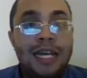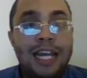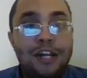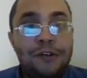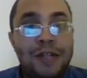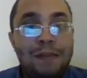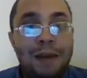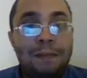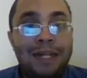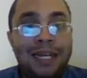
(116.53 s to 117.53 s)
He can do that
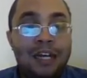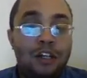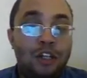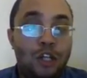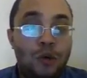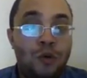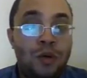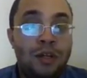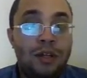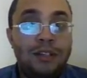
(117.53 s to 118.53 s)
by playing a low